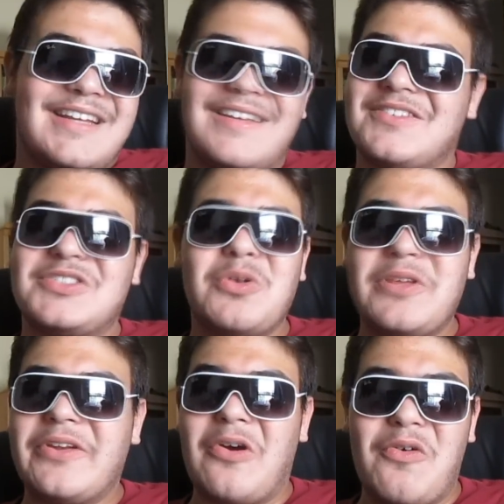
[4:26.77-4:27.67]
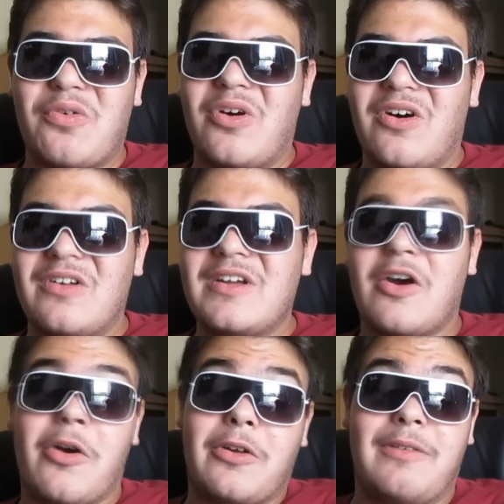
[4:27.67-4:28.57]
you know, Soul Eater overall,
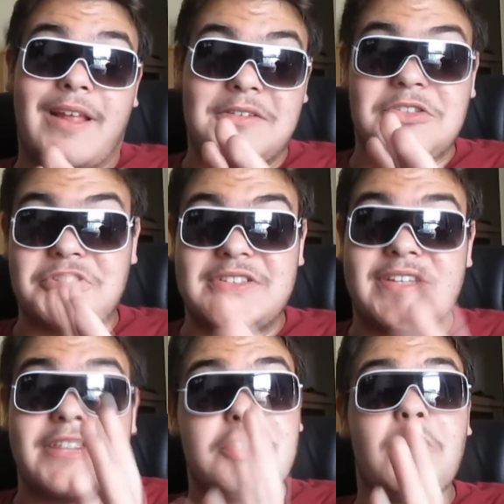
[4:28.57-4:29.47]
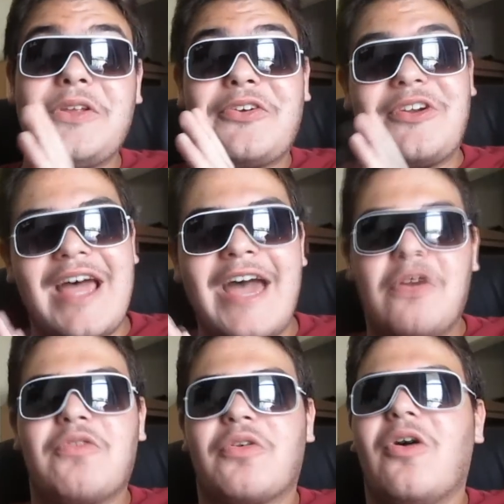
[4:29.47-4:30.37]
or I should say Soul Eater Knot
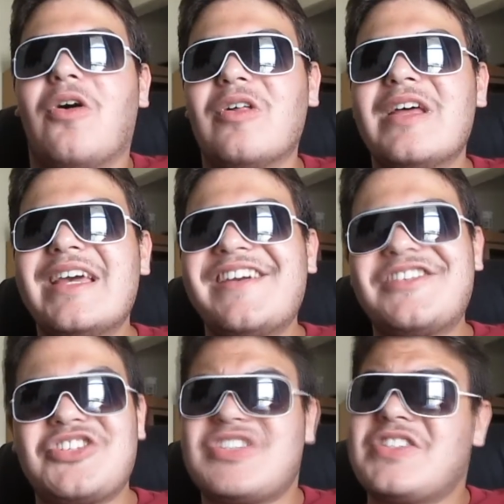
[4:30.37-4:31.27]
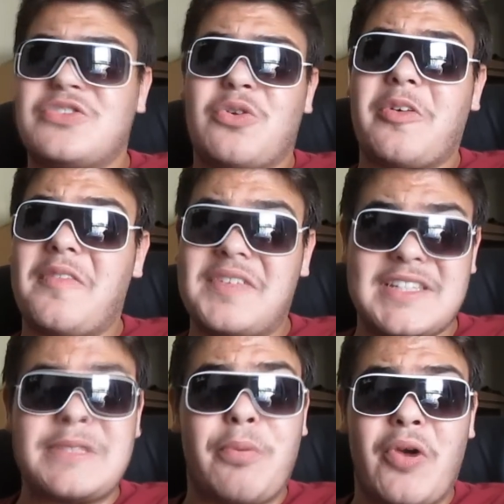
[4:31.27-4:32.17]
overall, is just sort of a
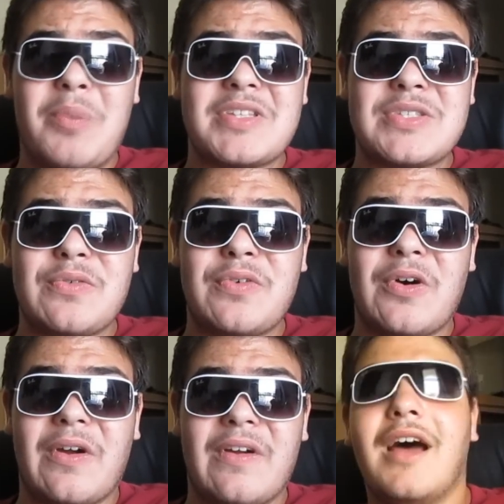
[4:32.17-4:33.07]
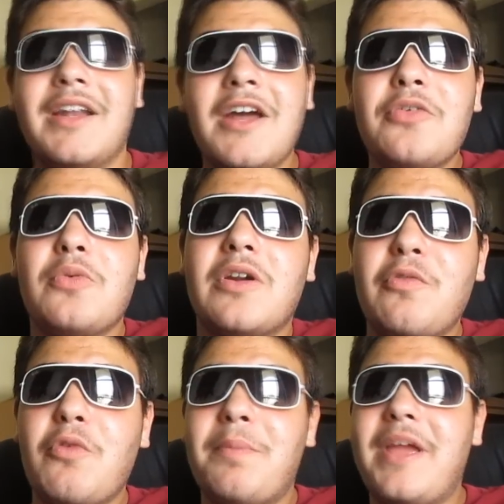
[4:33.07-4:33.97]
disappointment so far. Another
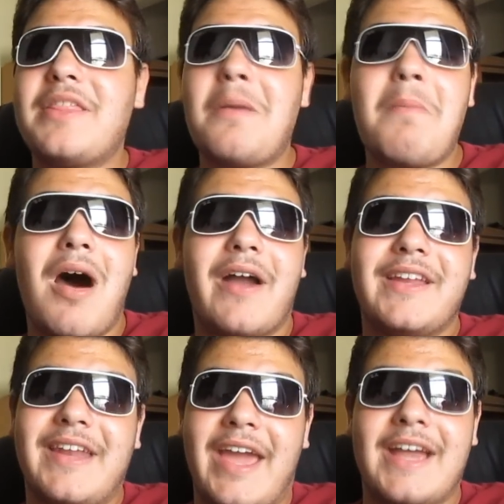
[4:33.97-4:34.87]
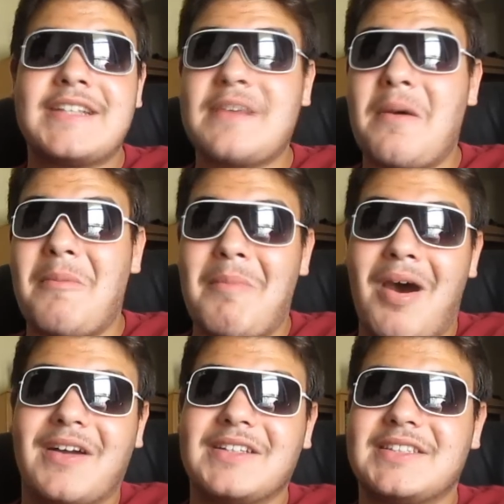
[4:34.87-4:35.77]
one would be the Mockin X
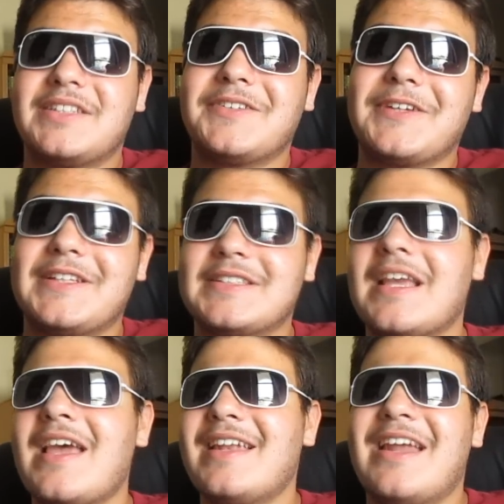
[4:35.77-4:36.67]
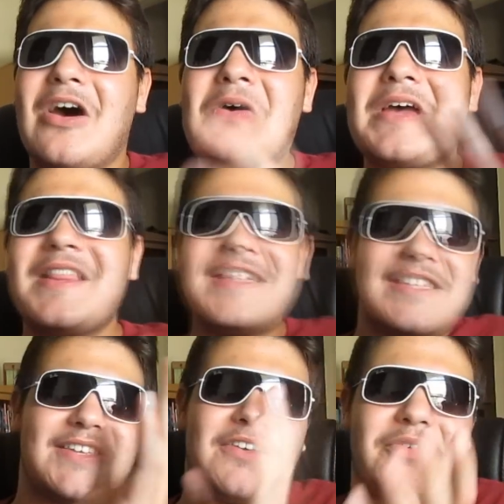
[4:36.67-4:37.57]
manga series. Now, this
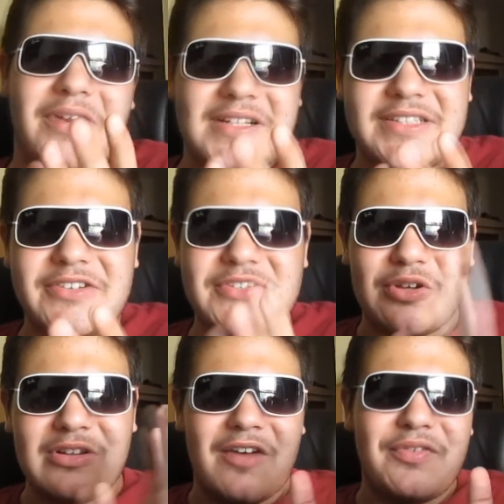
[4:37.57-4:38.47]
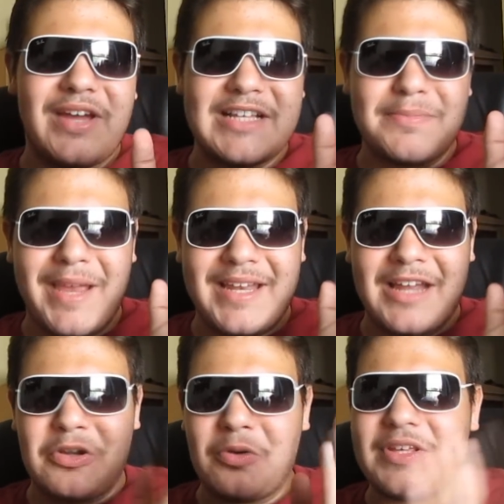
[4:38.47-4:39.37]
is an underrated series, so a lot of you guys may
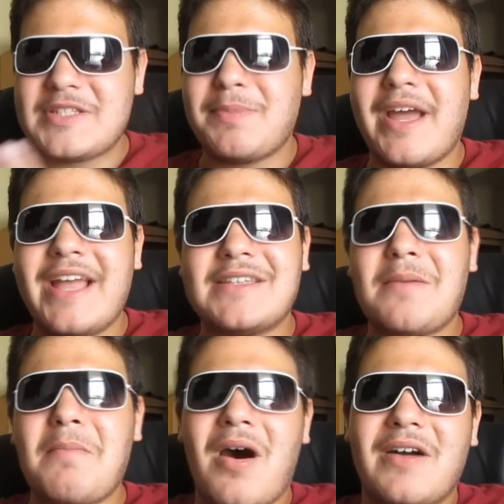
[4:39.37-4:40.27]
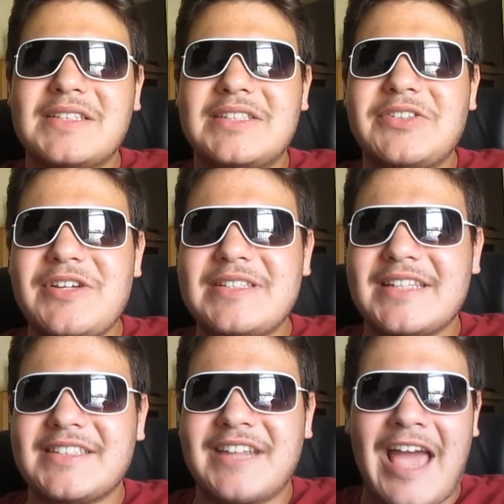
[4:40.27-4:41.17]
not know this, but it's a manga series
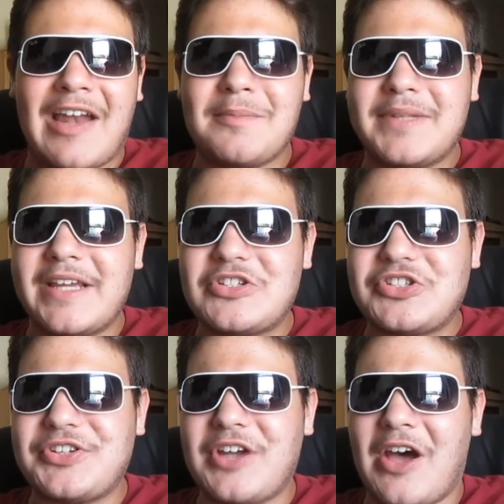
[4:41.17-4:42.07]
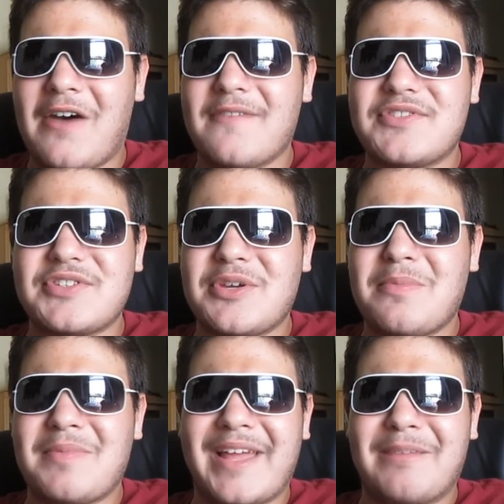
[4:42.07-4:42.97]
that's an adaptation of
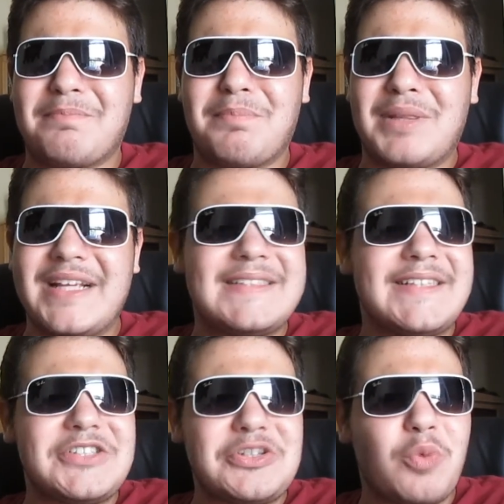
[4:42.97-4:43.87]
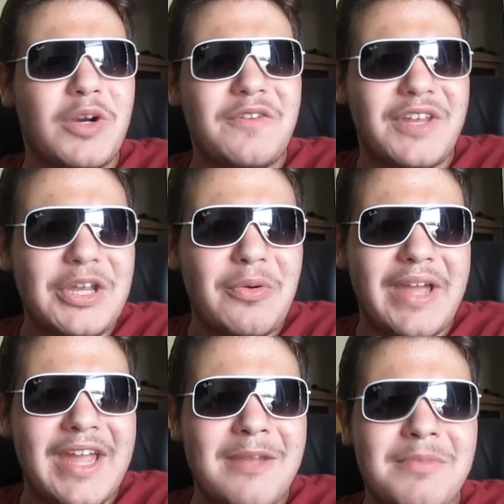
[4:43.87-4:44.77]
some like PlayStation 1 video
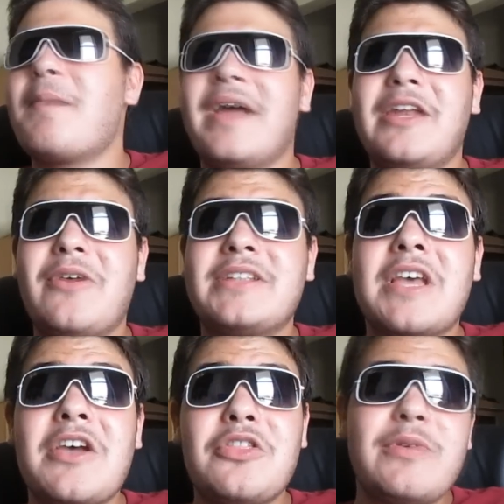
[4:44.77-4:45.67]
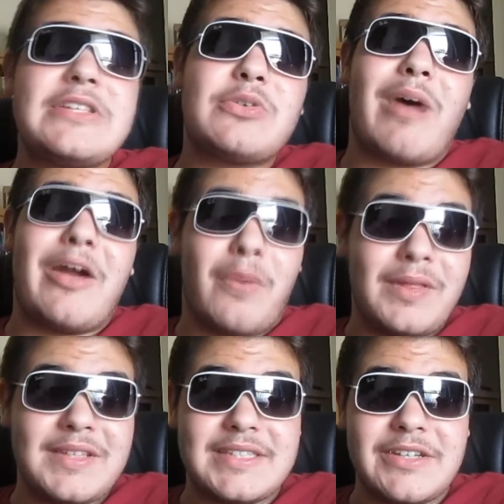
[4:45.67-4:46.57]
game. But anyways, the reason why I
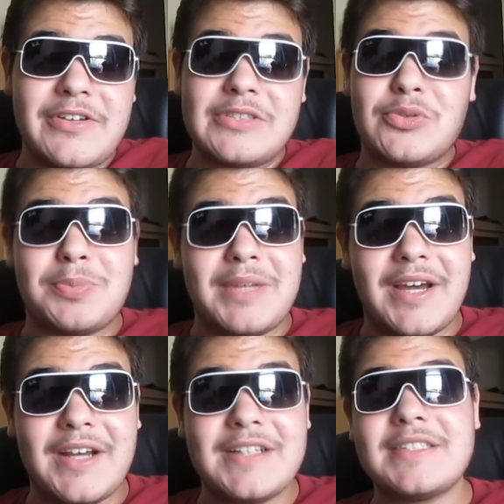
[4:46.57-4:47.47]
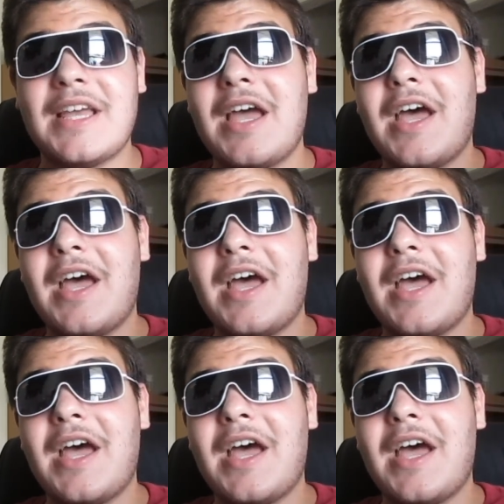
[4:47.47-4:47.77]
read this series was because